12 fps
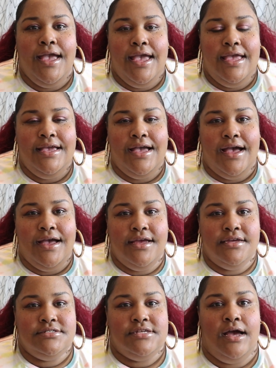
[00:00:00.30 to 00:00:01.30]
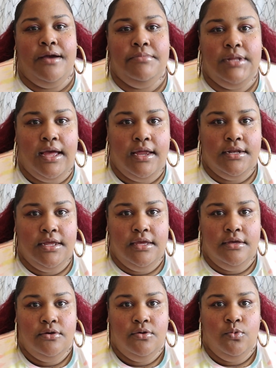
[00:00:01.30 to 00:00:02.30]
Hey guys, I'm
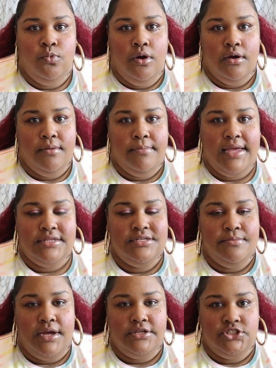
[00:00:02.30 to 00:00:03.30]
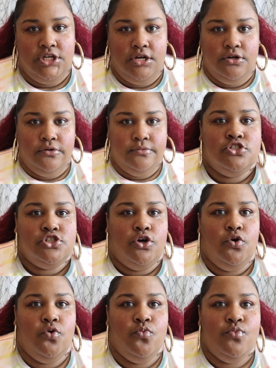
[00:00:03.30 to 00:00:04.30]
Londie. Welcome back to my channel.
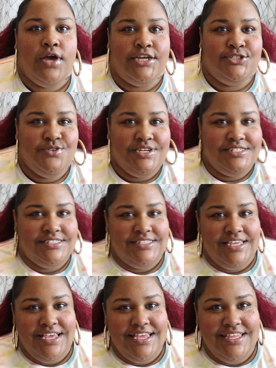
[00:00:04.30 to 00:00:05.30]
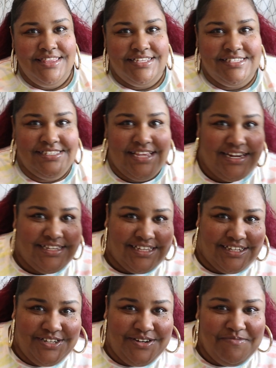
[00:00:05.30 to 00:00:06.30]
So as you can see, the set is a
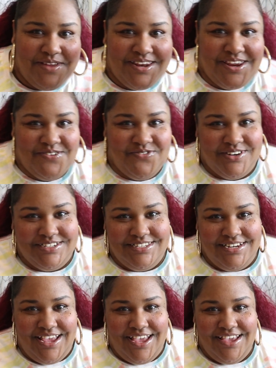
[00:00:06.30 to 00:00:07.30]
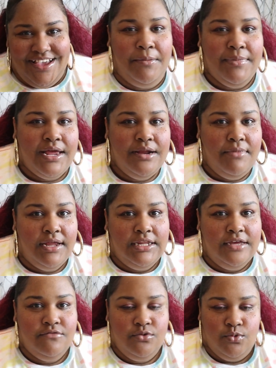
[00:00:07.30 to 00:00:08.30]
little bit different today. I'm not in my
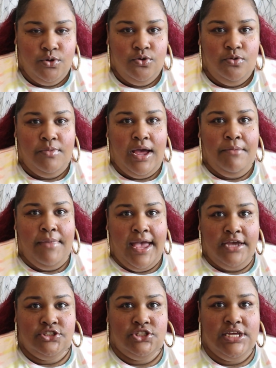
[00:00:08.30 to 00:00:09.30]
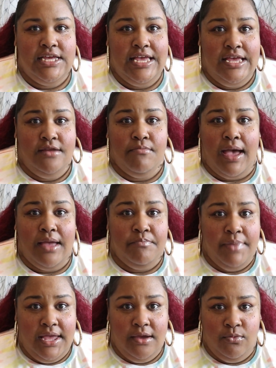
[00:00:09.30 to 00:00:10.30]
living room. I'm actually in my
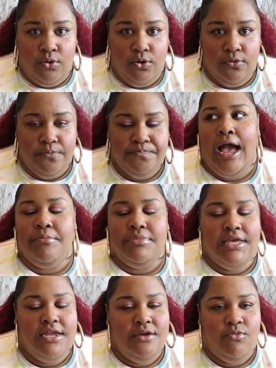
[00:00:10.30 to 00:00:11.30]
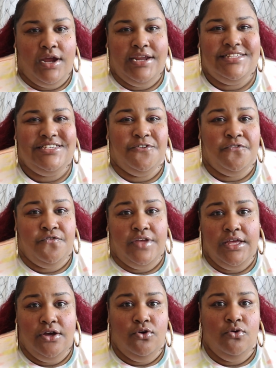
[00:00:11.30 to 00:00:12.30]
bedroom. I'm getting ready to
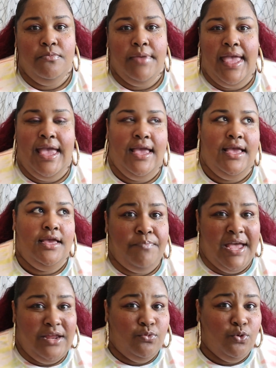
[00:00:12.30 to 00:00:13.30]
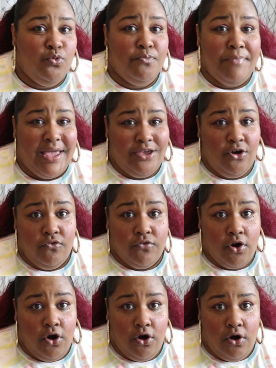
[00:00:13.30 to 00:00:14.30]
film a bedroom
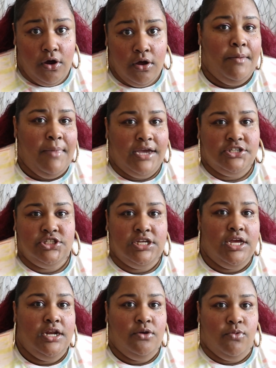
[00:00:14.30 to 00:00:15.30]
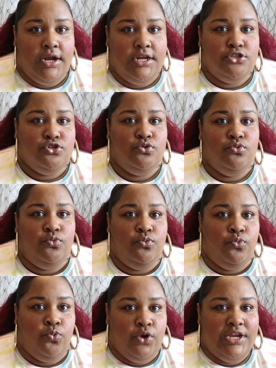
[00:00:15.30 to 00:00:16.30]
makeover haul. I'm actually getting ready to
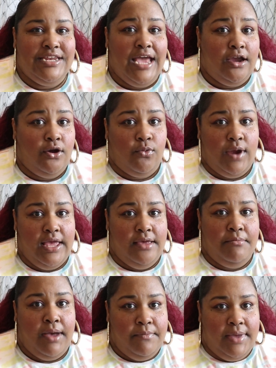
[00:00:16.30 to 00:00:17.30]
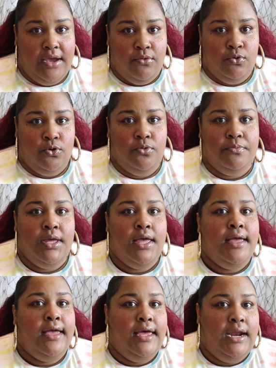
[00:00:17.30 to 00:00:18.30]
redecorate my bedroom
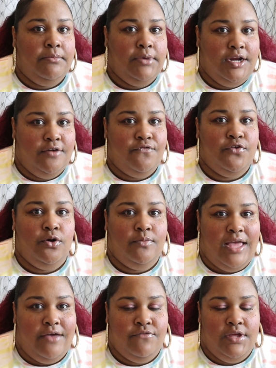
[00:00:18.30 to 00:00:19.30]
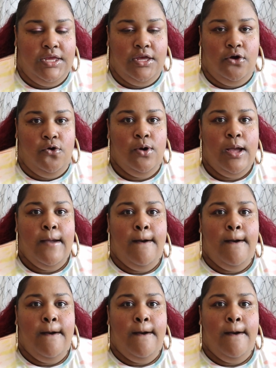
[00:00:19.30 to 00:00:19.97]
and I'm gonna film that video.